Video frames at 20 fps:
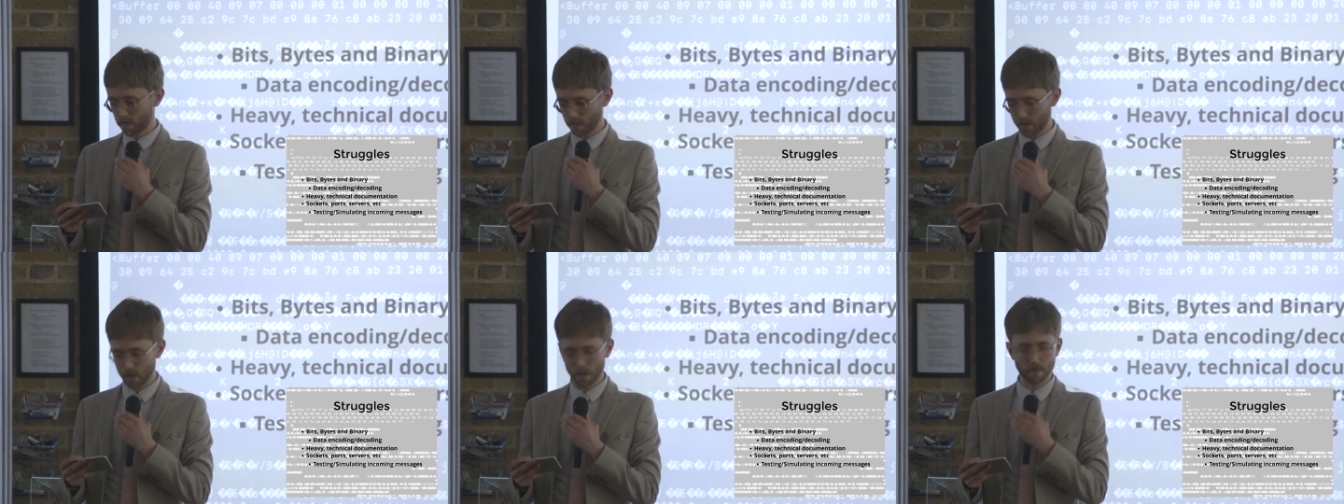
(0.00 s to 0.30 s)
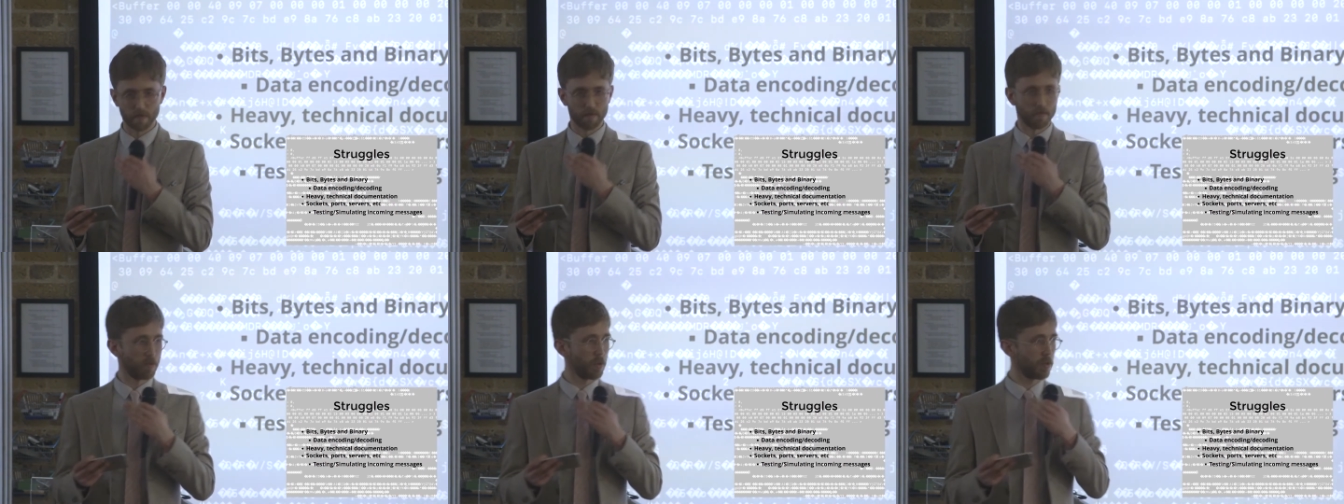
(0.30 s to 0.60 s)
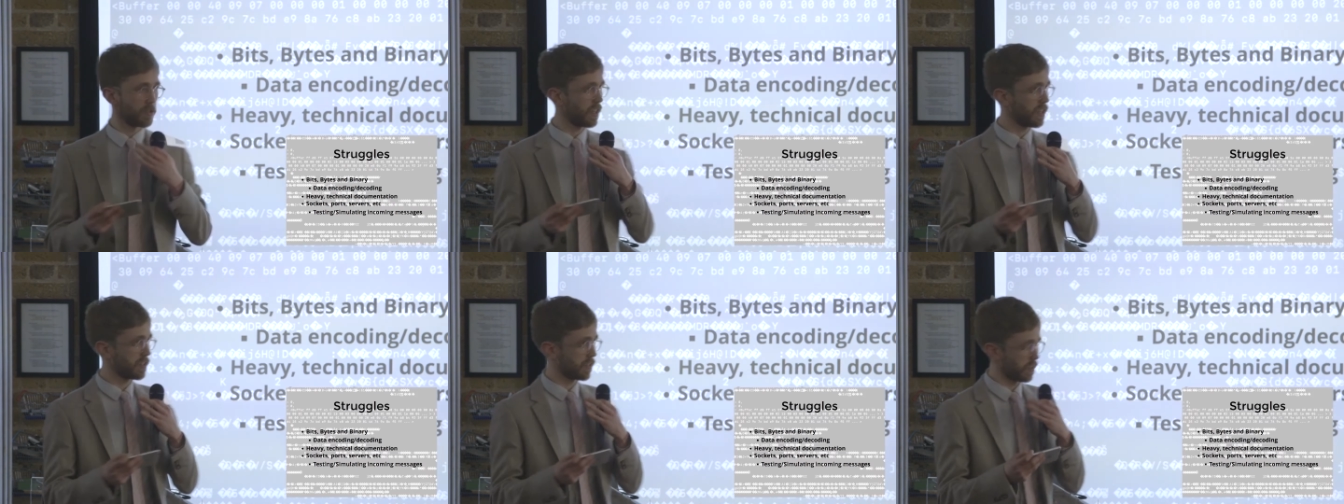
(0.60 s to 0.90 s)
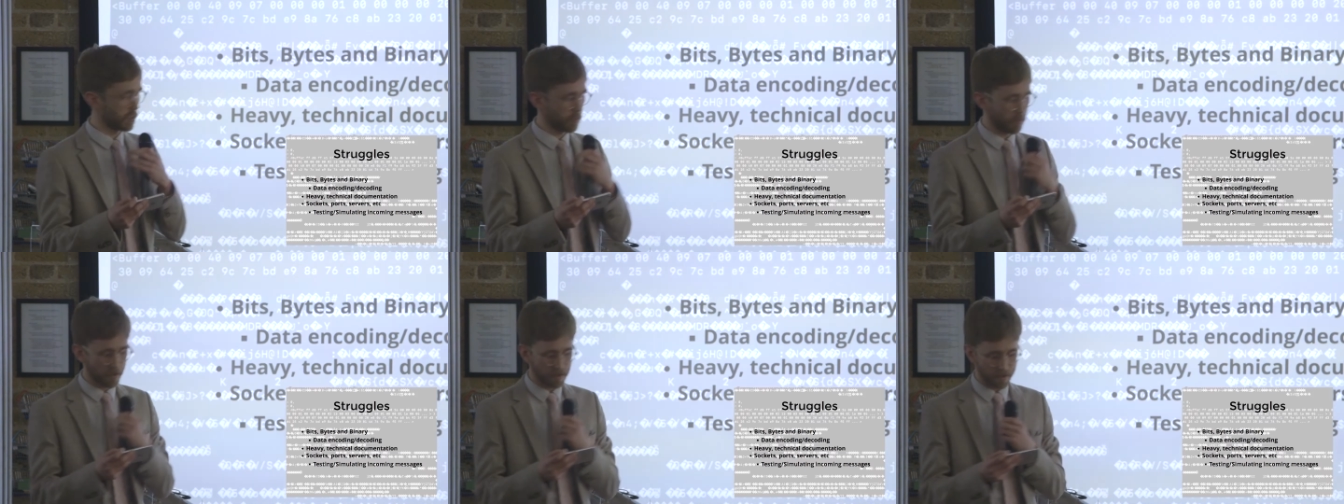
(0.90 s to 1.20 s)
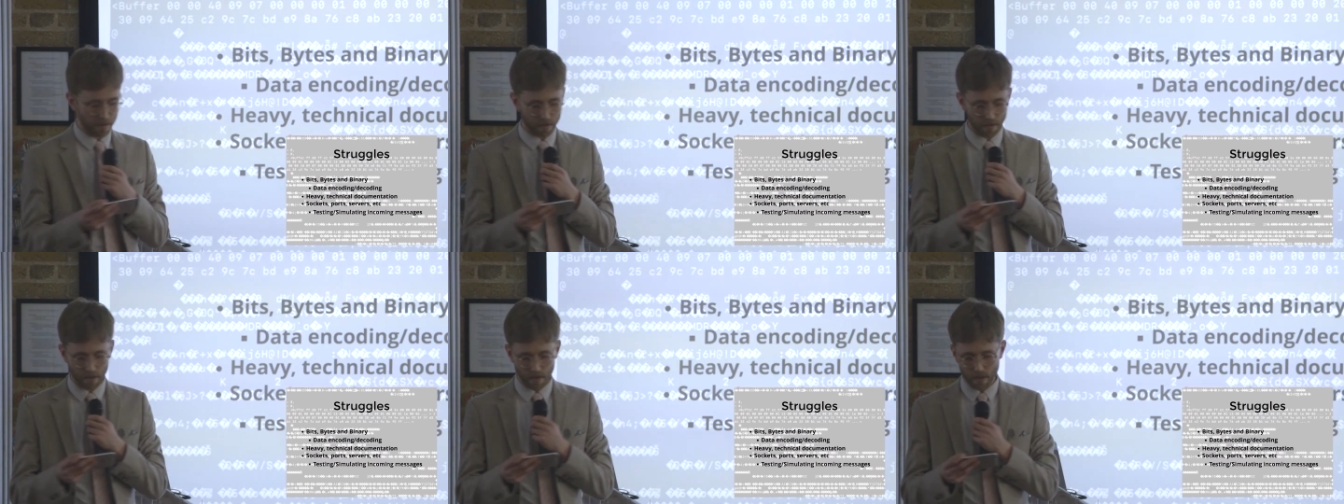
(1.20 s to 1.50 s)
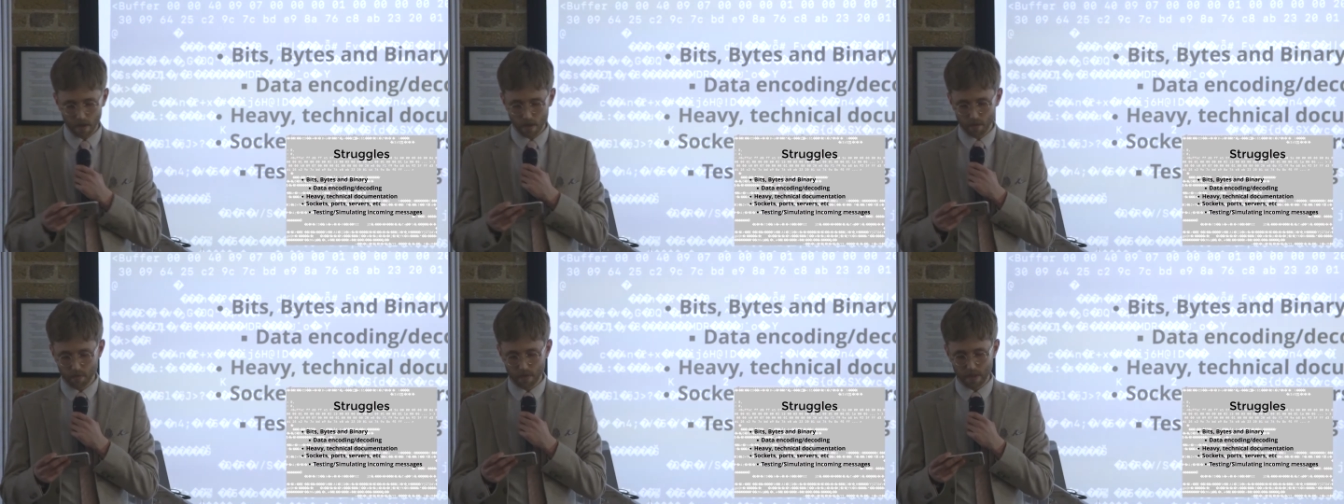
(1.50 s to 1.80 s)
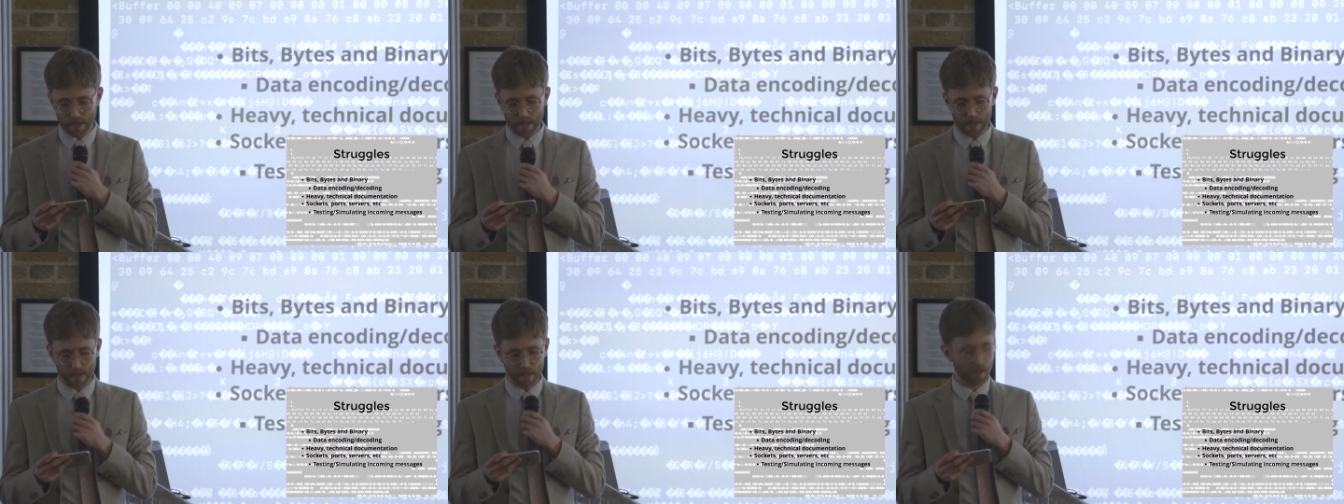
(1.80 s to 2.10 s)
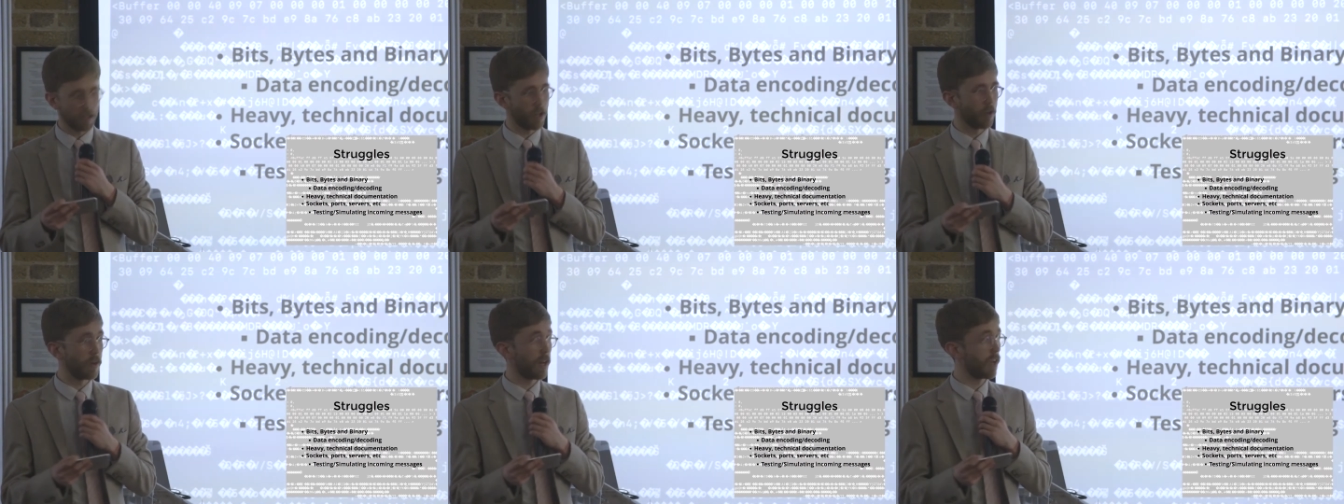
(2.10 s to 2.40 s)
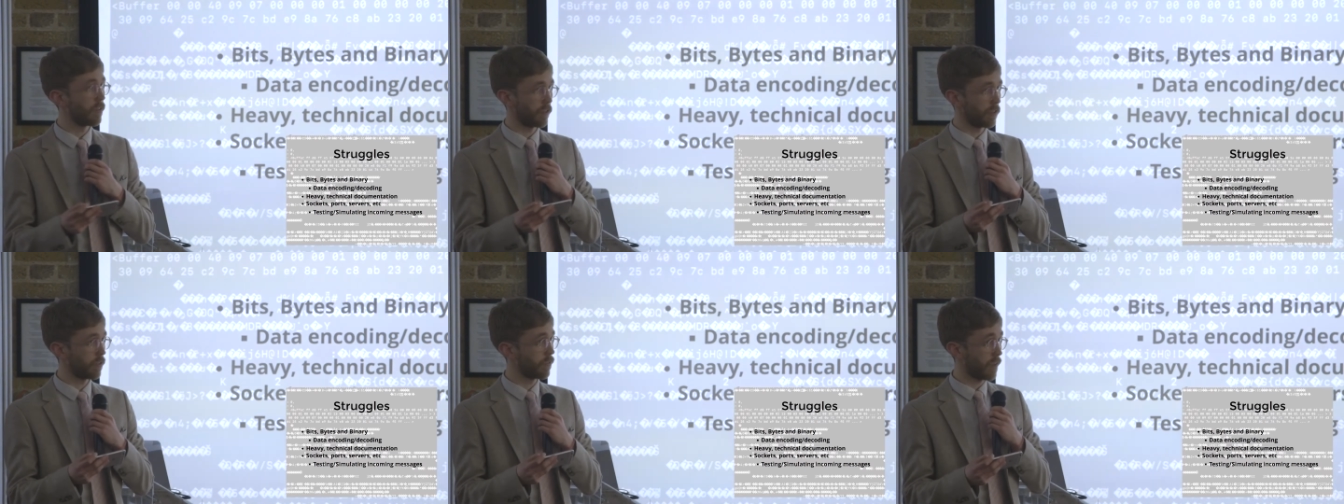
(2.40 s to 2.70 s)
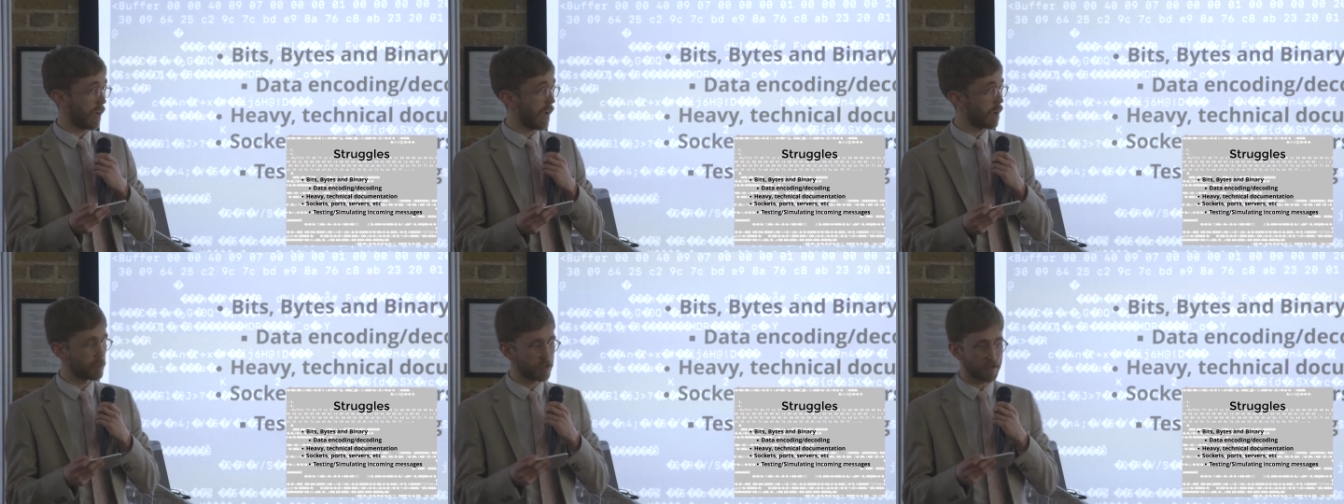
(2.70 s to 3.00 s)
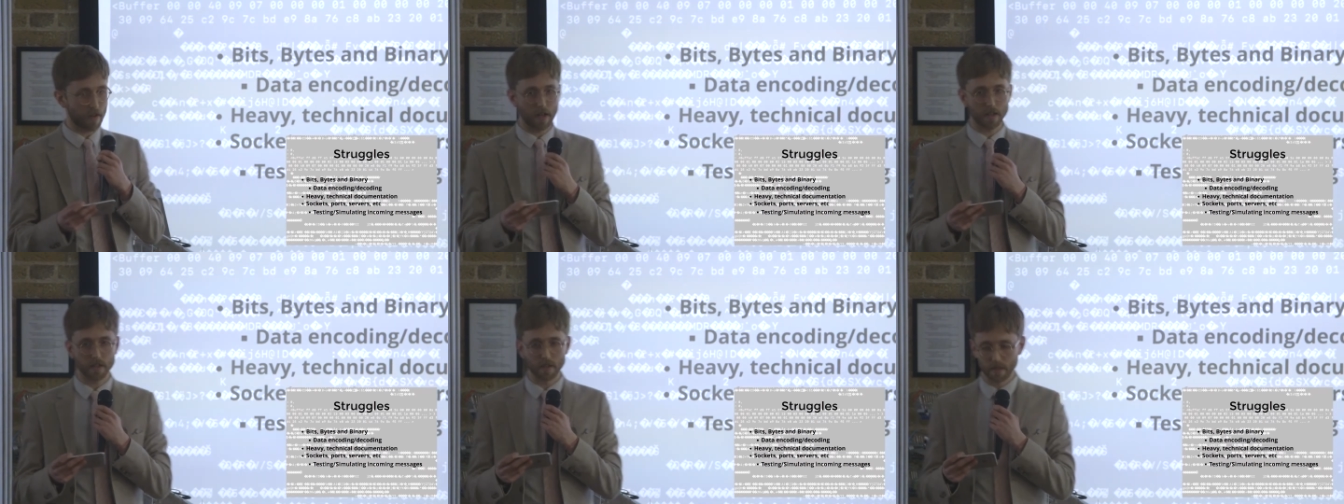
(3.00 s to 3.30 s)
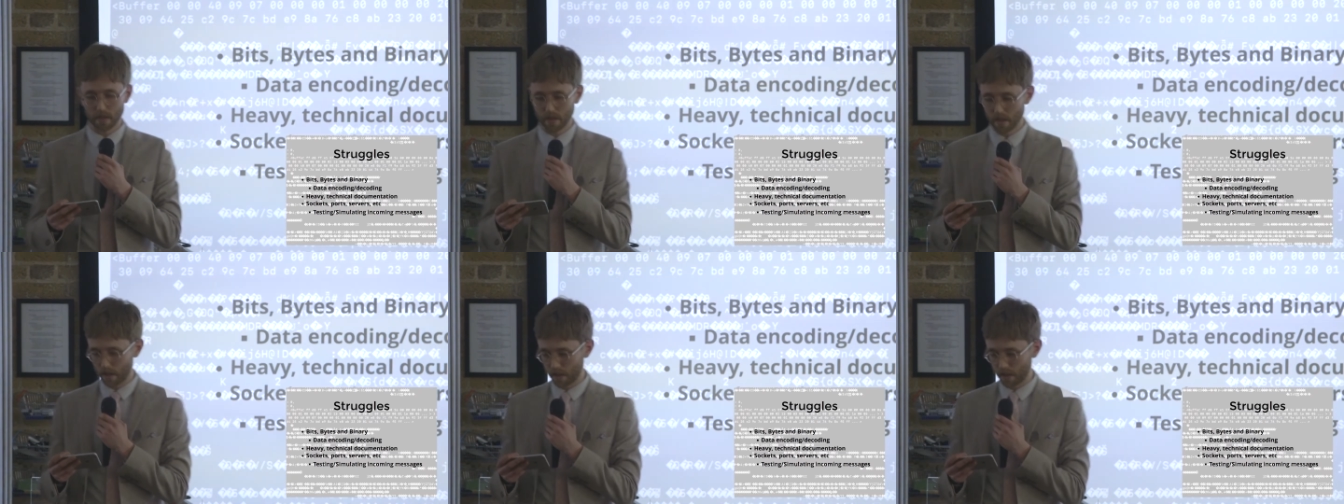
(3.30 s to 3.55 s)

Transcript: sort of raw data, I suppose, like a really low level of abstraction,